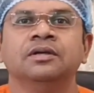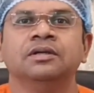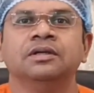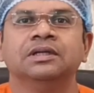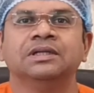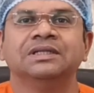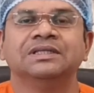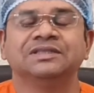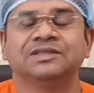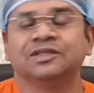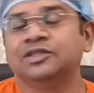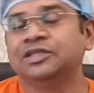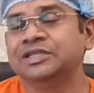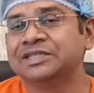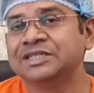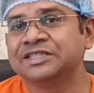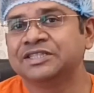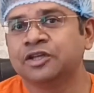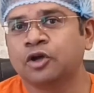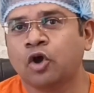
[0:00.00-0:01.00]
So this
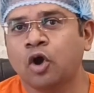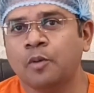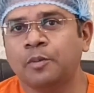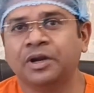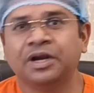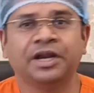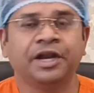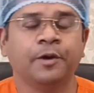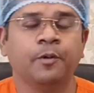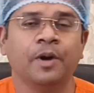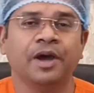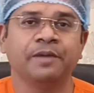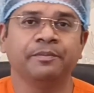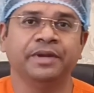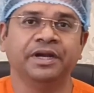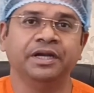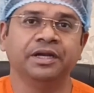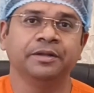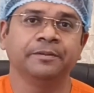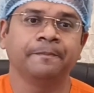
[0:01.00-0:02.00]
is the common
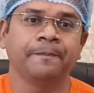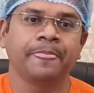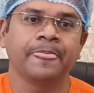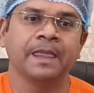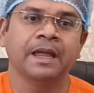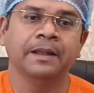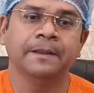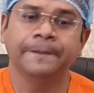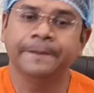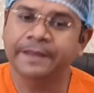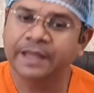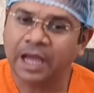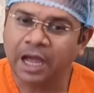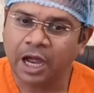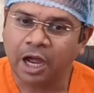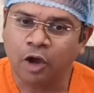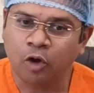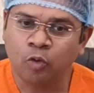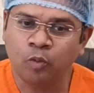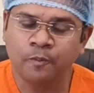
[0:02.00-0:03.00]
requirement.
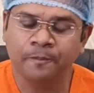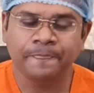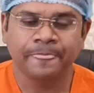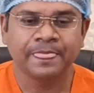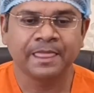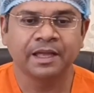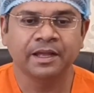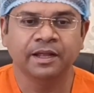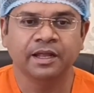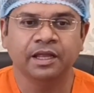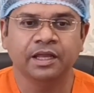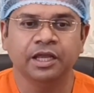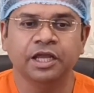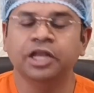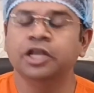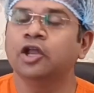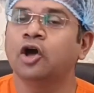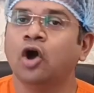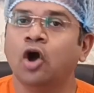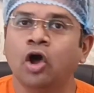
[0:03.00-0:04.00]
Now,
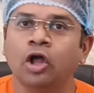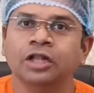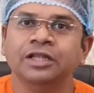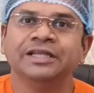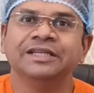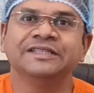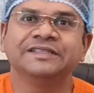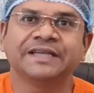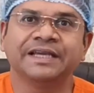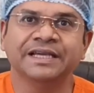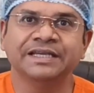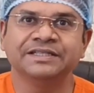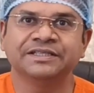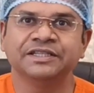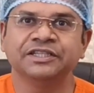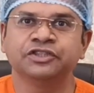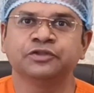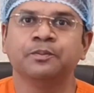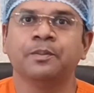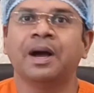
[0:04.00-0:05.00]
in all these
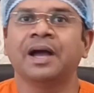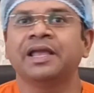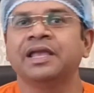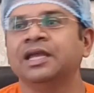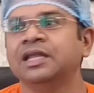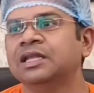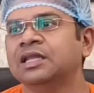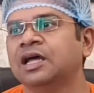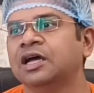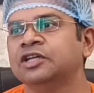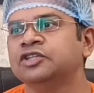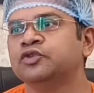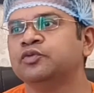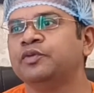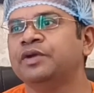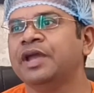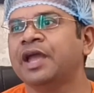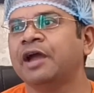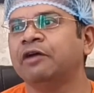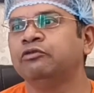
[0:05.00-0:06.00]
cases, by and large,
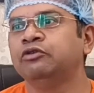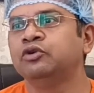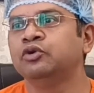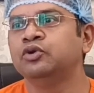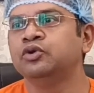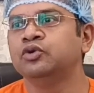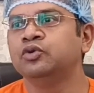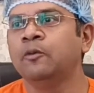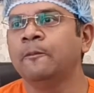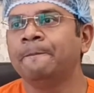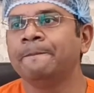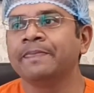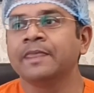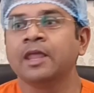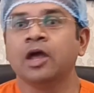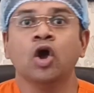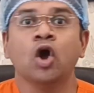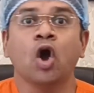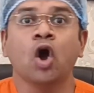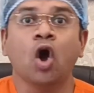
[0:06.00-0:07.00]
we have to do
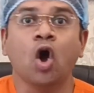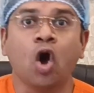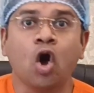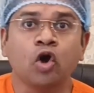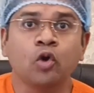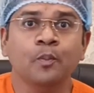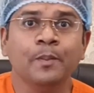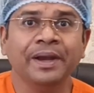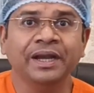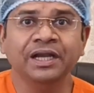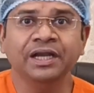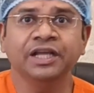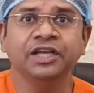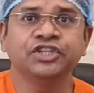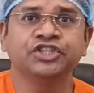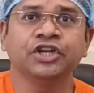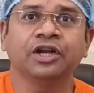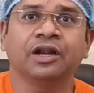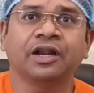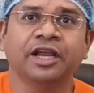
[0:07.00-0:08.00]

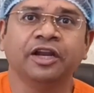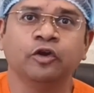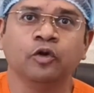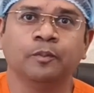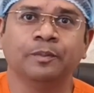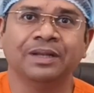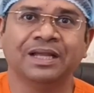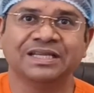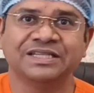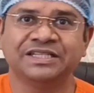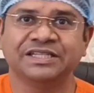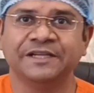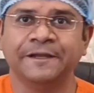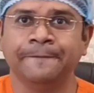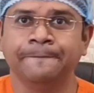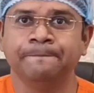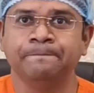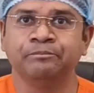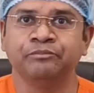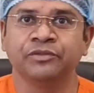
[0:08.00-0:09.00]
augmentation
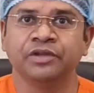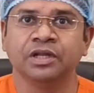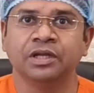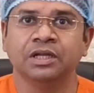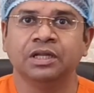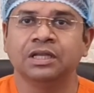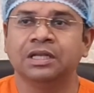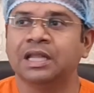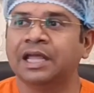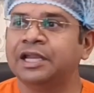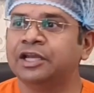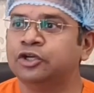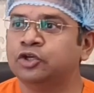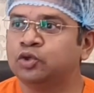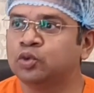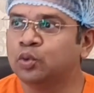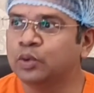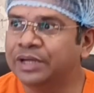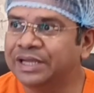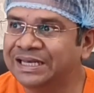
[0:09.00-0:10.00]
rhinoplasty, like
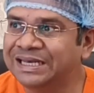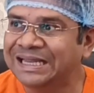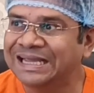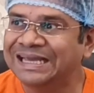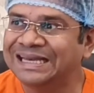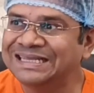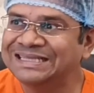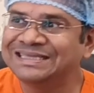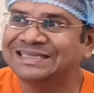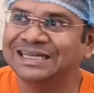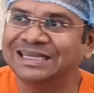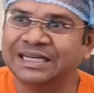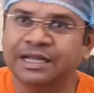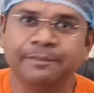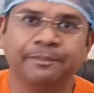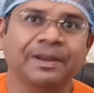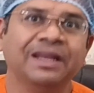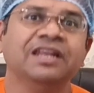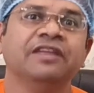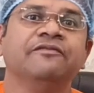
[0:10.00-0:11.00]
to increase the
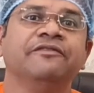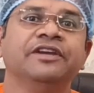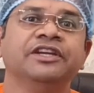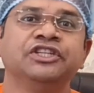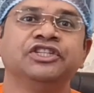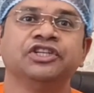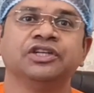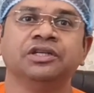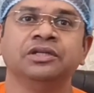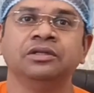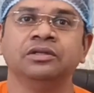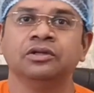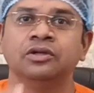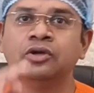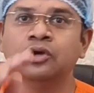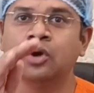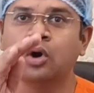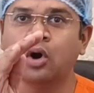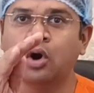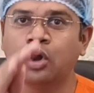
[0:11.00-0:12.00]
tip elevation
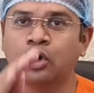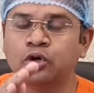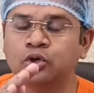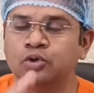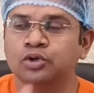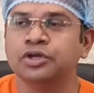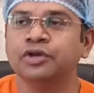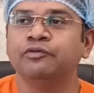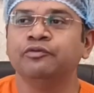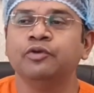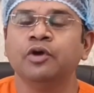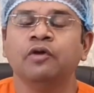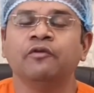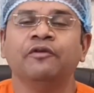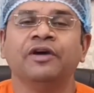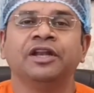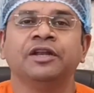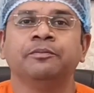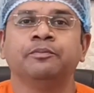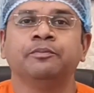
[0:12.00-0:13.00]
or to give you a
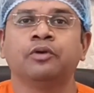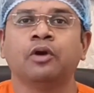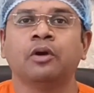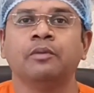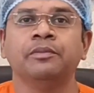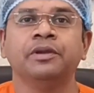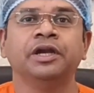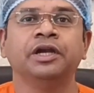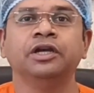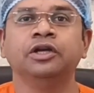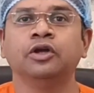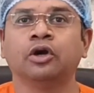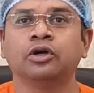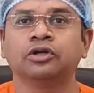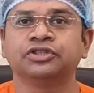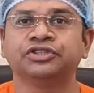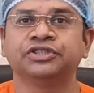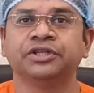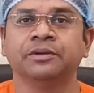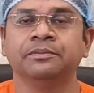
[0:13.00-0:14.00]
very prominent
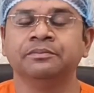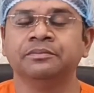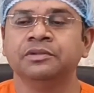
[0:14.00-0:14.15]
dorsum.